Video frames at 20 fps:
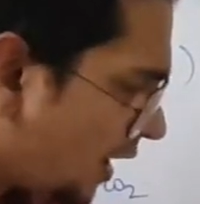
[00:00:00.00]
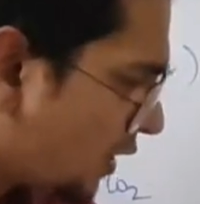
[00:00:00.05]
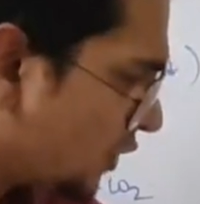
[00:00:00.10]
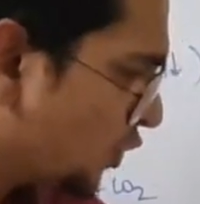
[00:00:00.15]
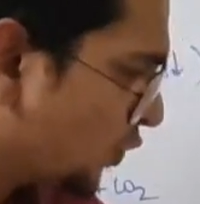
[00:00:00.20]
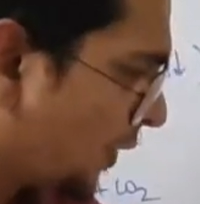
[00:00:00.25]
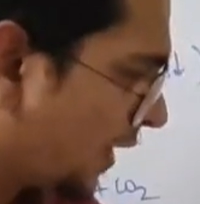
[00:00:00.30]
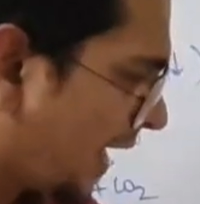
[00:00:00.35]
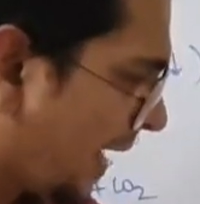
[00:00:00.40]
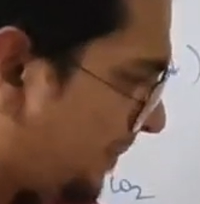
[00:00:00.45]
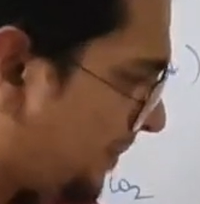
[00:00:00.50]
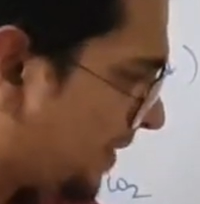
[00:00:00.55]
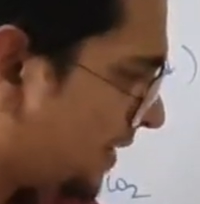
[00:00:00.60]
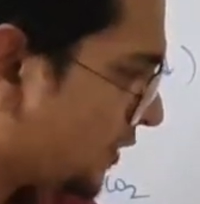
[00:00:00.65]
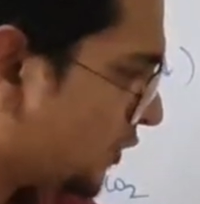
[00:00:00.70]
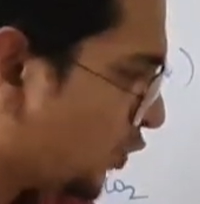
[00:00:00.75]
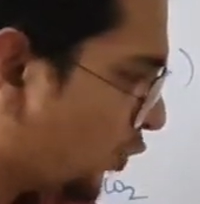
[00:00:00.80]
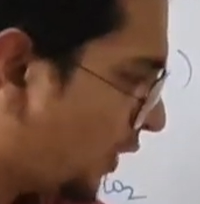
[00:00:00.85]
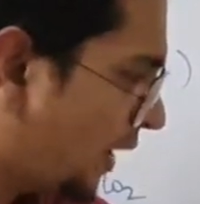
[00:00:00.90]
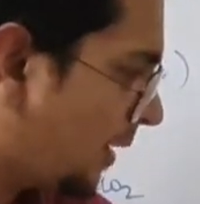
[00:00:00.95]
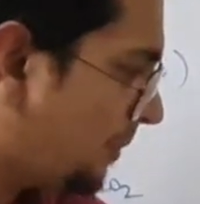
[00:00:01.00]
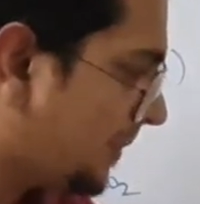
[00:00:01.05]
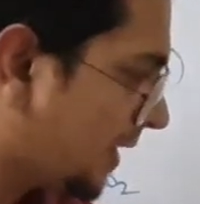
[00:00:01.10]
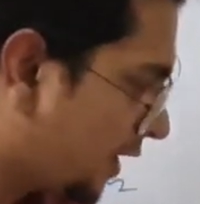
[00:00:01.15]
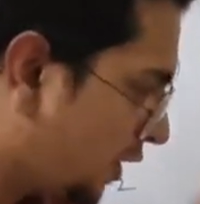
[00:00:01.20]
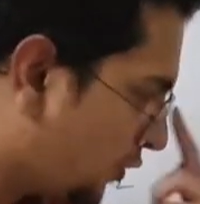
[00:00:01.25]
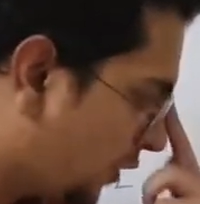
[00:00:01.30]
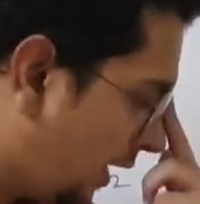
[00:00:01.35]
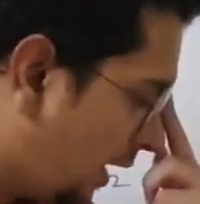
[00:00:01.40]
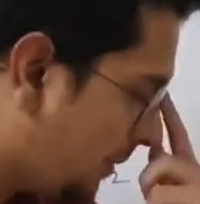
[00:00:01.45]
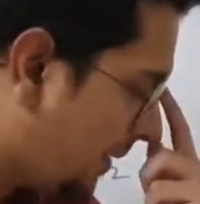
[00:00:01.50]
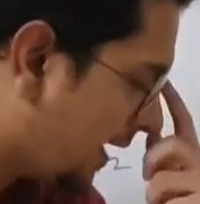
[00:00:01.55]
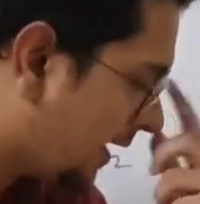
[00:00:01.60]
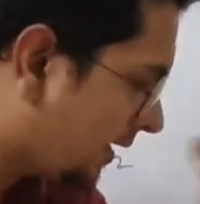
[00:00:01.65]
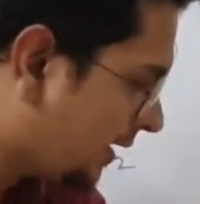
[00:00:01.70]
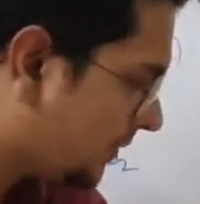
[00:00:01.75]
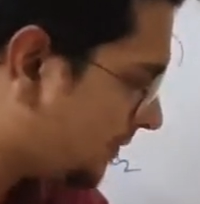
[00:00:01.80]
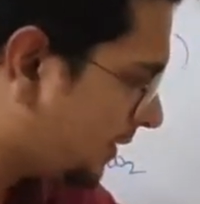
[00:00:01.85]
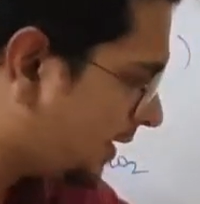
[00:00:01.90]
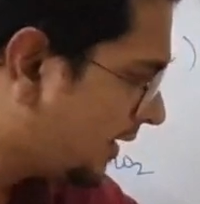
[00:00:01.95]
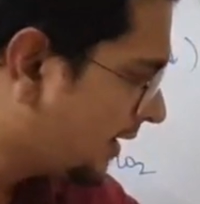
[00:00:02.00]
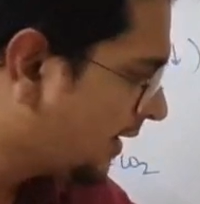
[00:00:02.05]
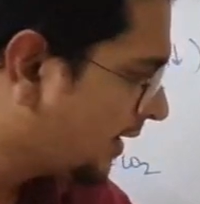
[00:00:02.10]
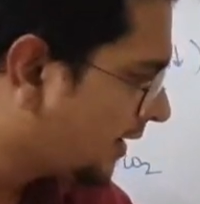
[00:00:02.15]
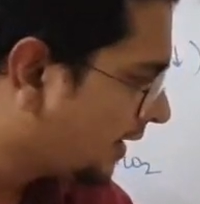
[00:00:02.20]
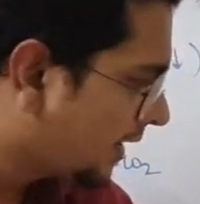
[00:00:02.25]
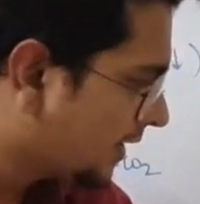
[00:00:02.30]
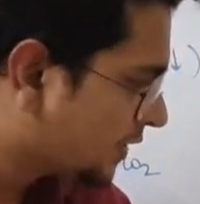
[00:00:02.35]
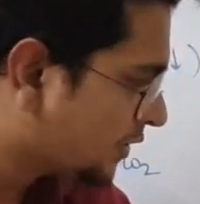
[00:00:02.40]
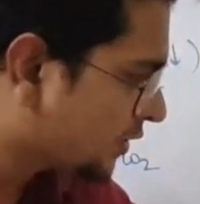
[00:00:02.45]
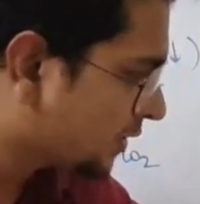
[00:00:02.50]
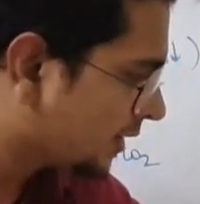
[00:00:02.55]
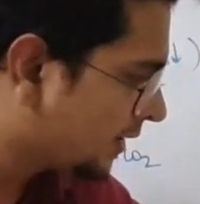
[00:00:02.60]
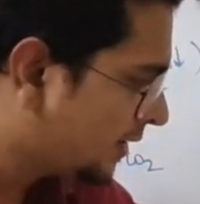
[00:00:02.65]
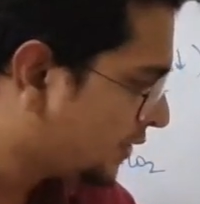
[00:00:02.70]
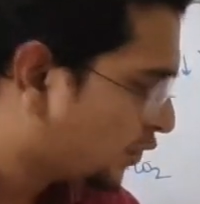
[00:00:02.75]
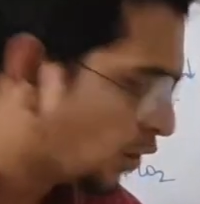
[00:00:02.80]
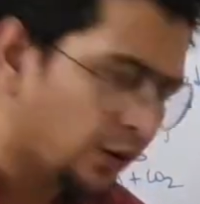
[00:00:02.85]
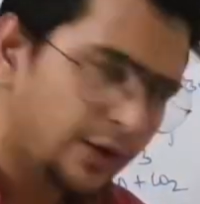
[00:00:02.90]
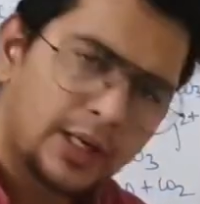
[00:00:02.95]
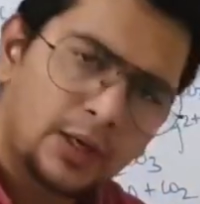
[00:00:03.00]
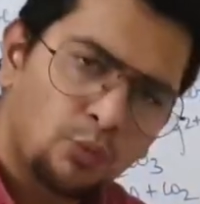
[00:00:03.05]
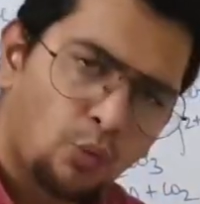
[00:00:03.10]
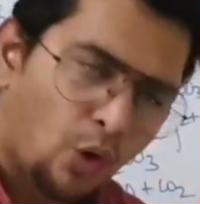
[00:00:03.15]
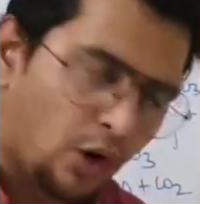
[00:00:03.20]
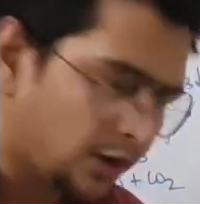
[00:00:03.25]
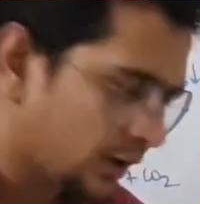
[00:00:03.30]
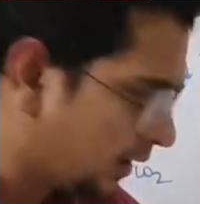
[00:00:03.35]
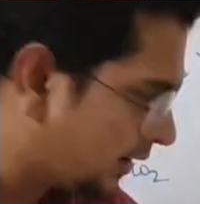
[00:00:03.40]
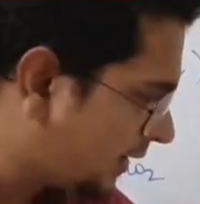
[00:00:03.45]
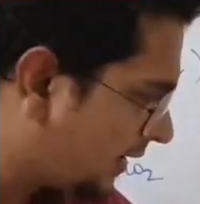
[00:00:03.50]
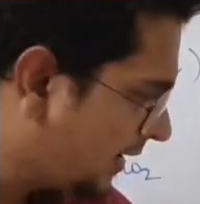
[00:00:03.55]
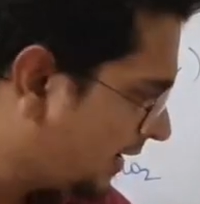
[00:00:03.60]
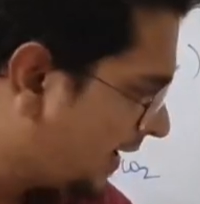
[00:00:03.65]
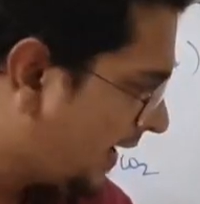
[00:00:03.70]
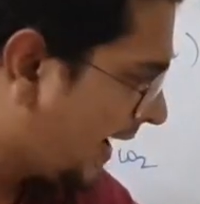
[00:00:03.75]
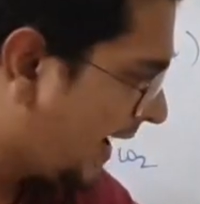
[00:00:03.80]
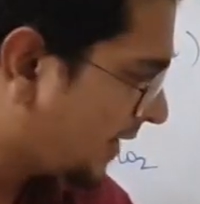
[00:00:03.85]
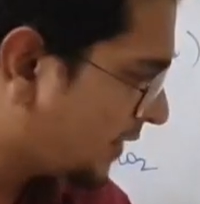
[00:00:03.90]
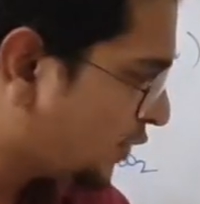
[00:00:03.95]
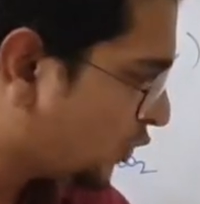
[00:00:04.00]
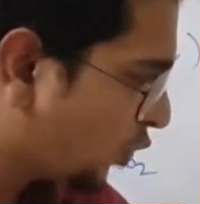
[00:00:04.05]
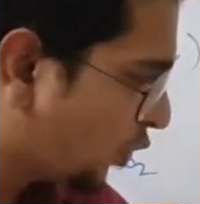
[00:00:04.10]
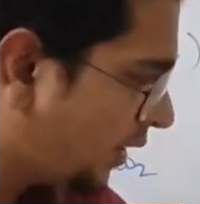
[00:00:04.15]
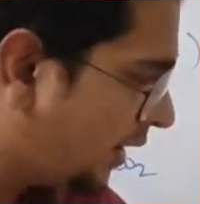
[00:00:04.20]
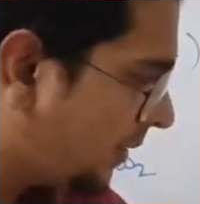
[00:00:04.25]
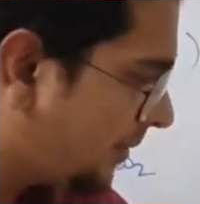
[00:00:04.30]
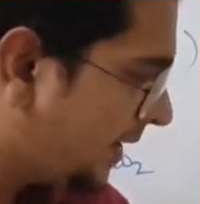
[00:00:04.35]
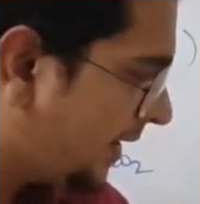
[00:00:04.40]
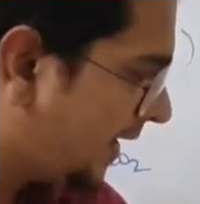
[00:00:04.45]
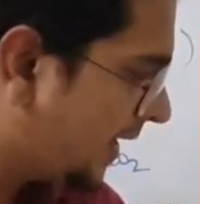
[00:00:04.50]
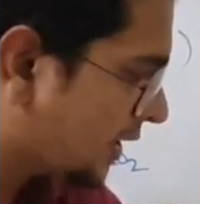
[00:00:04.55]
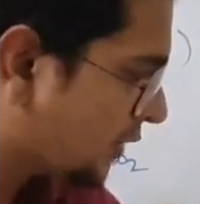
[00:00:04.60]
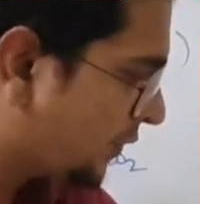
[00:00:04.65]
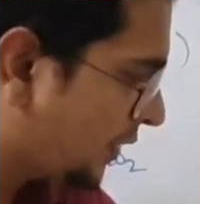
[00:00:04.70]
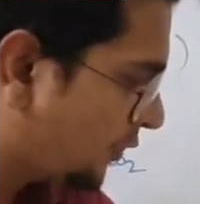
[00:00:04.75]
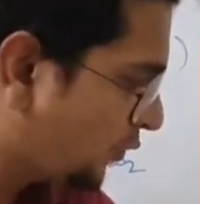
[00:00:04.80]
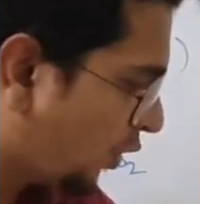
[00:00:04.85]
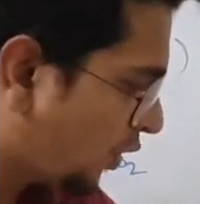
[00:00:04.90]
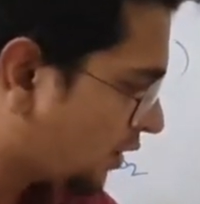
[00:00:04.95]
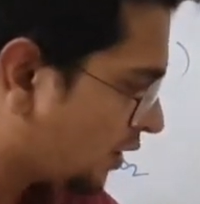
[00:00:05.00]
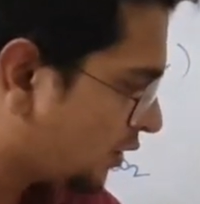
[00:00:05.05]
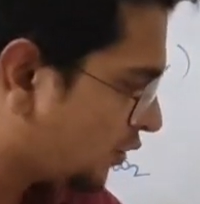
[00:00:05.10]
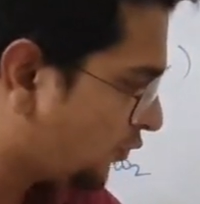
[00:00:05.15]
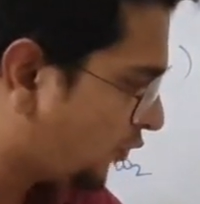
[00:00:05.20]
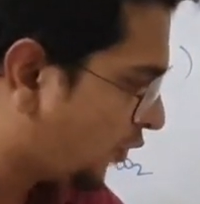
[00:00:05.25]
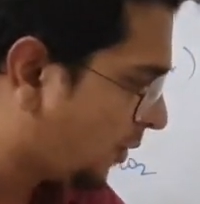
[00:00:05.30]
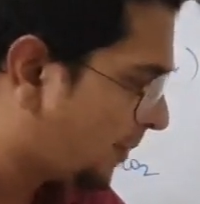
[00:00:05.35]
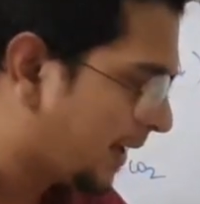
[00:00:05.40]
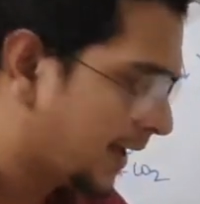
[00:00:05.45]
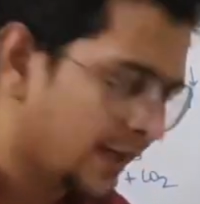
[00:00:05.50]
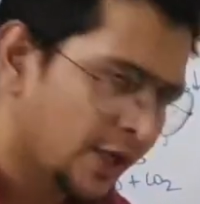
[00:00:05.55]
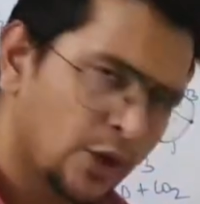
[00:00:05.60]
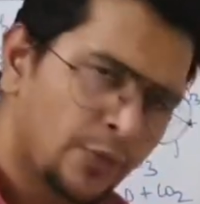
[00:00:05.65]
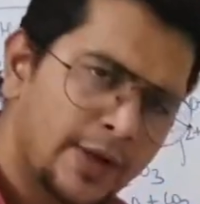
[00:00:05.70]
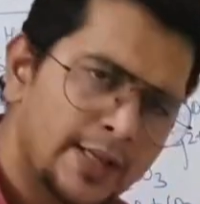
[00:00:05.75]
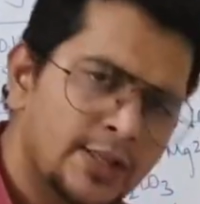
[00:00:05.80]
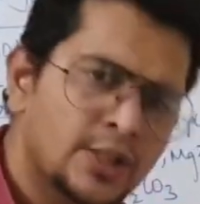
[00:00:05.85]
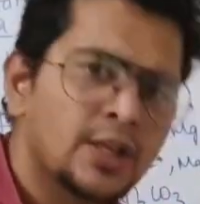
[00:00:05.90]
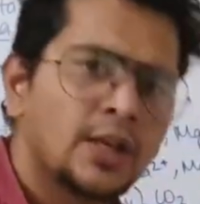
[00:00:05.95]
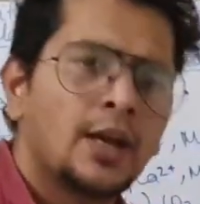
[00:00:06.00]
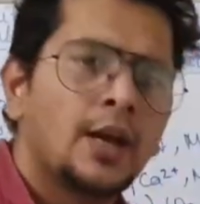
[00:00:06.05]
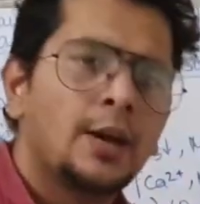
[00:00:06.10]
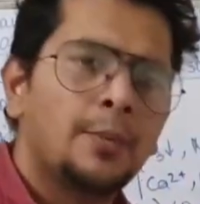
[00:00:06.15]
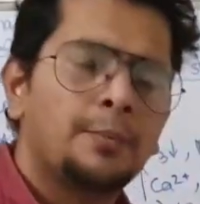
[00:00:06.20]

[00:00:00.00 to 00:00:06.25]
So what happens? Sodium mercury amalgam is uh, dissolved in water and sodium reacts with water to form NaOH.